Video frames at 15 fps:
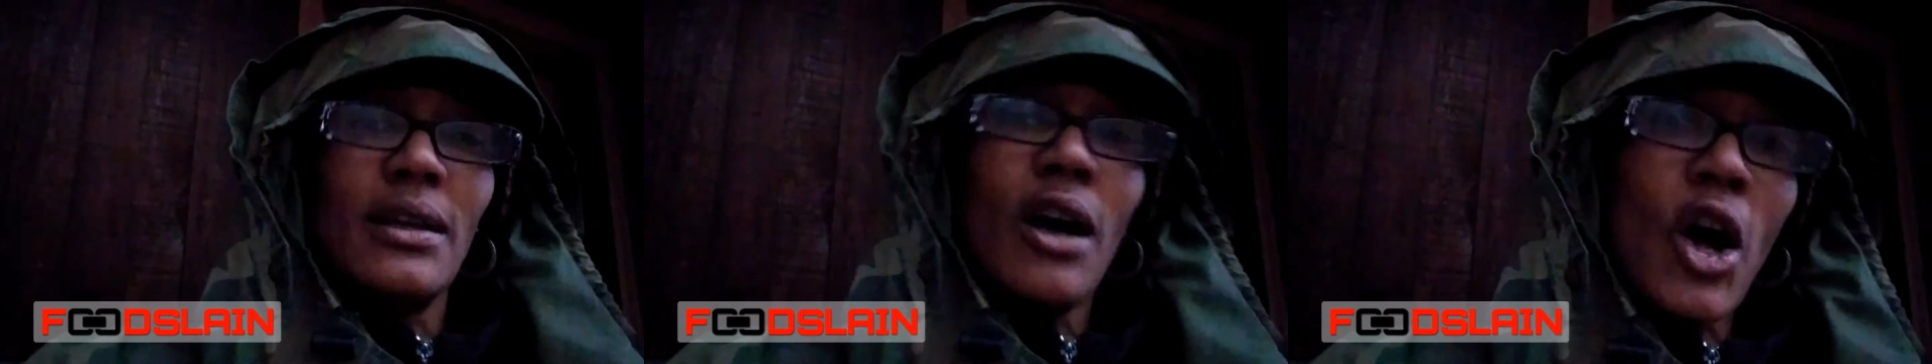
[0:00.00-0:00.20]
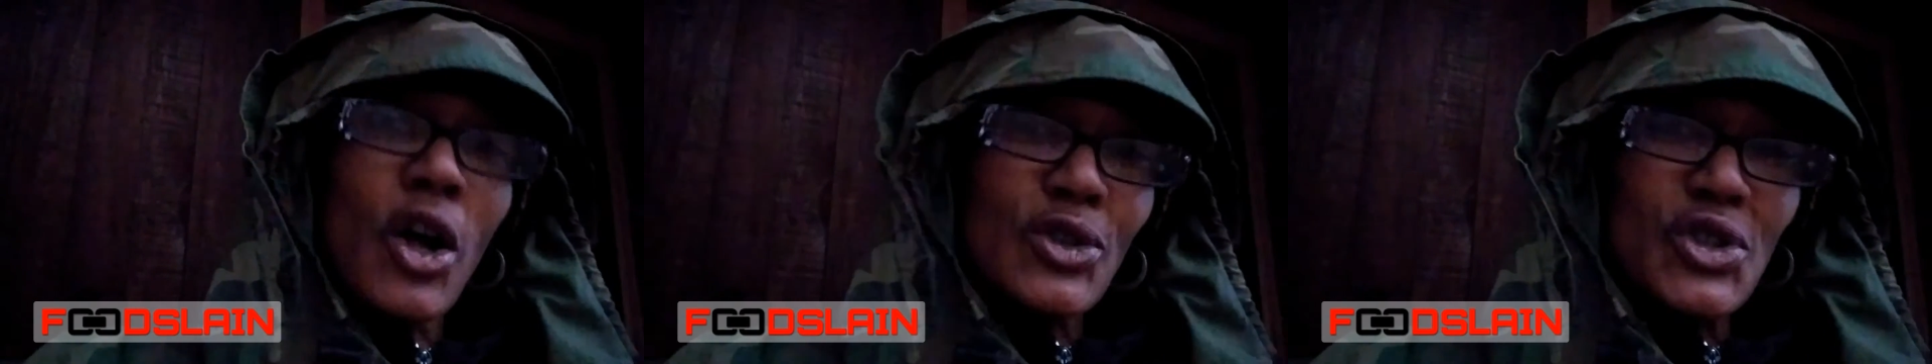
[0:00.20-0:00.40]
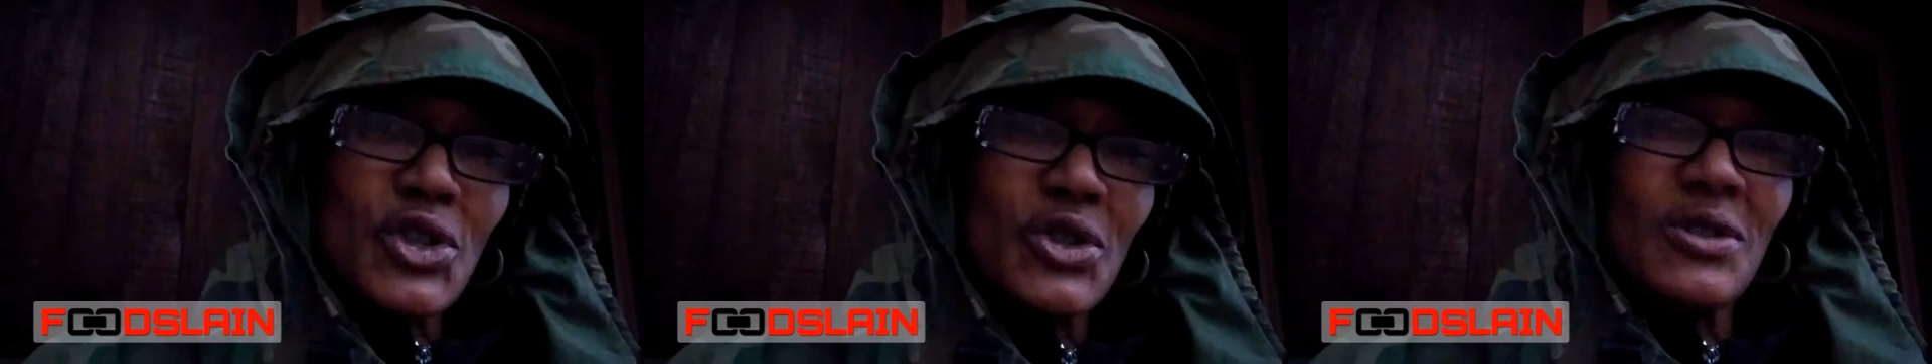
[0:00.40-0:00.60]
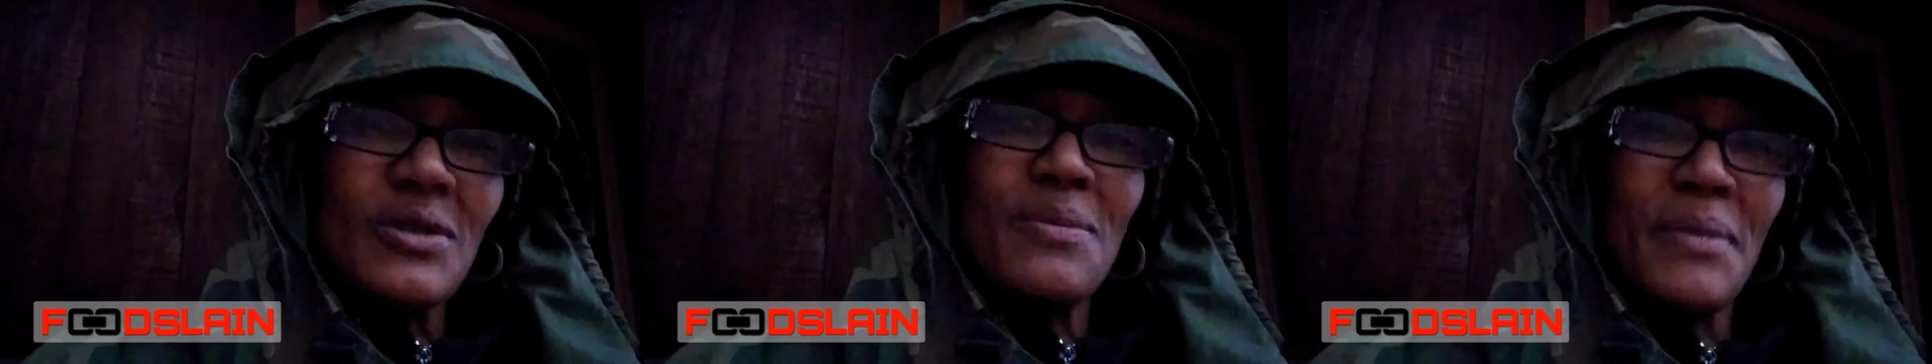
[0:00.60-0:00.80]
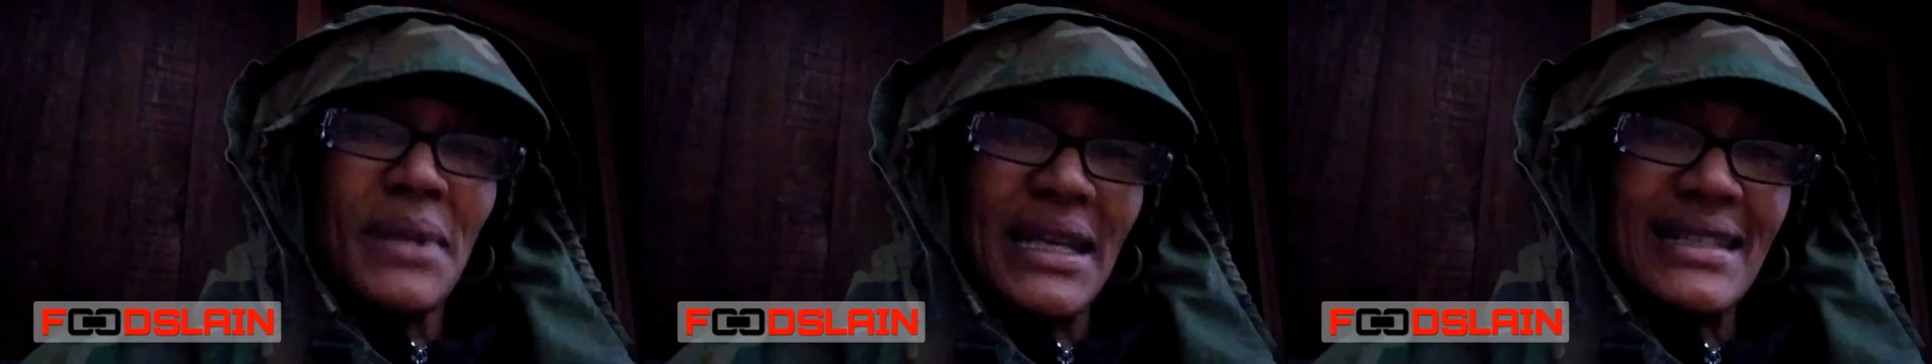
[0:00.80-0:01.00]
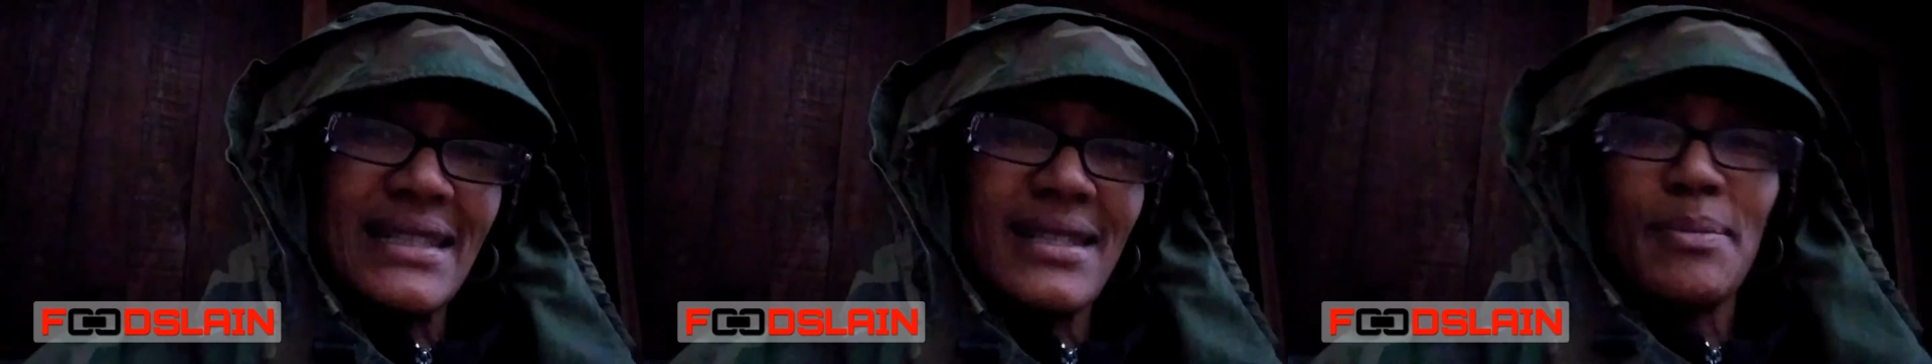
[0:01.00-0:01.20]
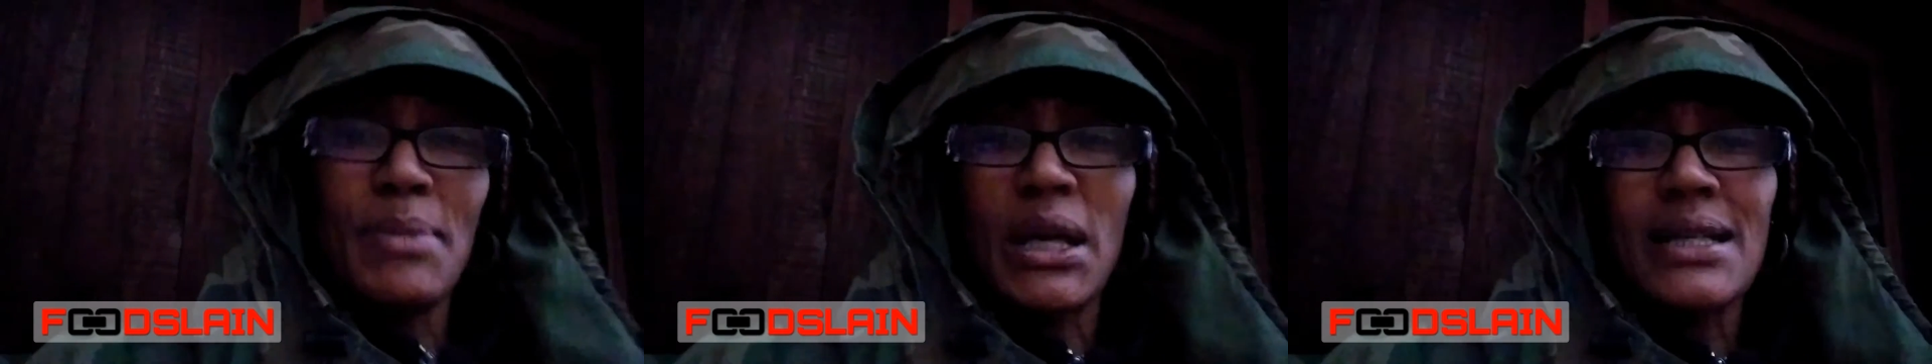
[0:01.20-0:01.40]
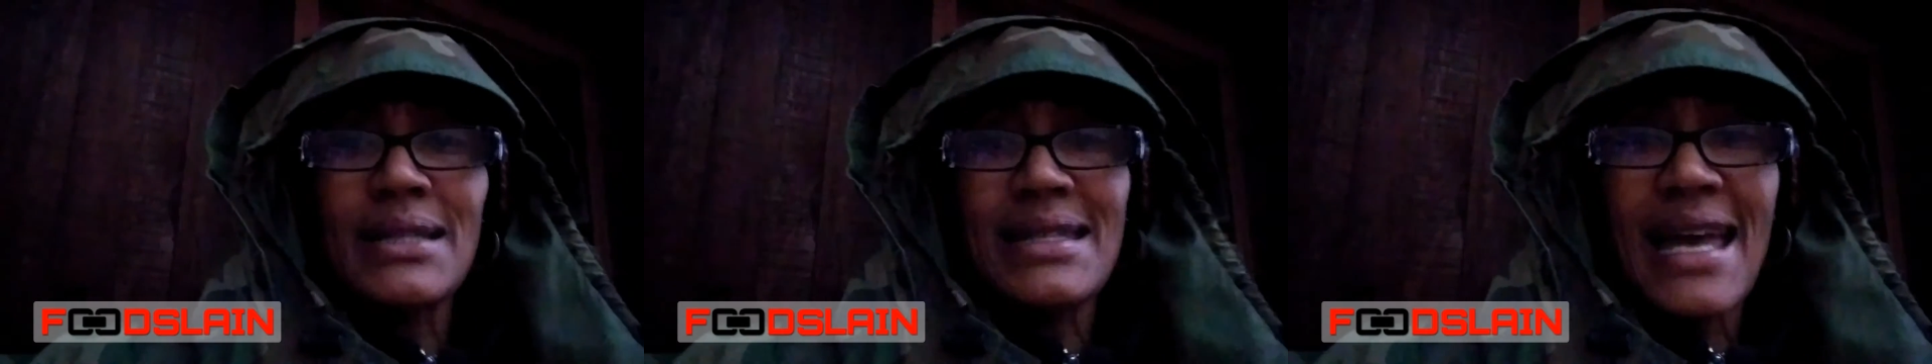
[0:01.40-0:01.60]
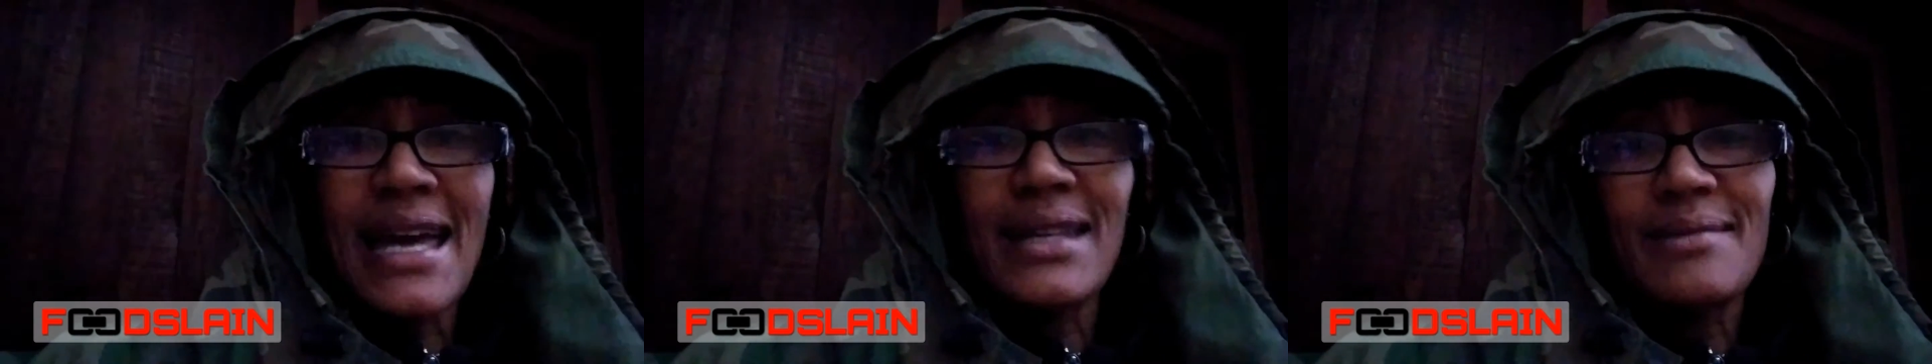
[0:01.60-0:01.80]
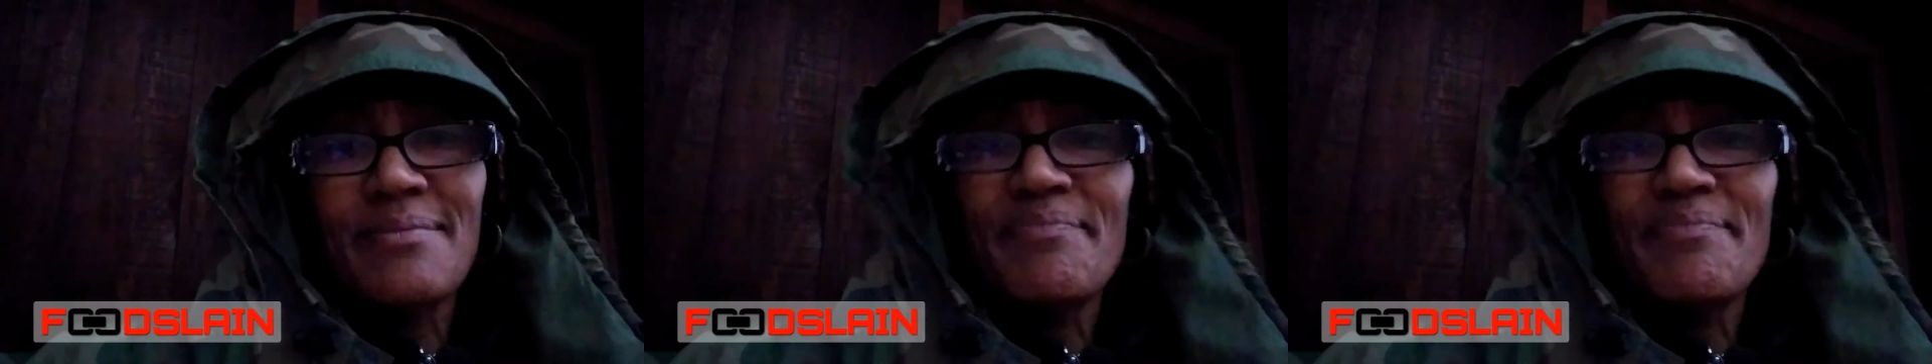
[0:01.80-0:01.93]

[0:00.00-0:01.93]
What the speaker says: cultured meat, because that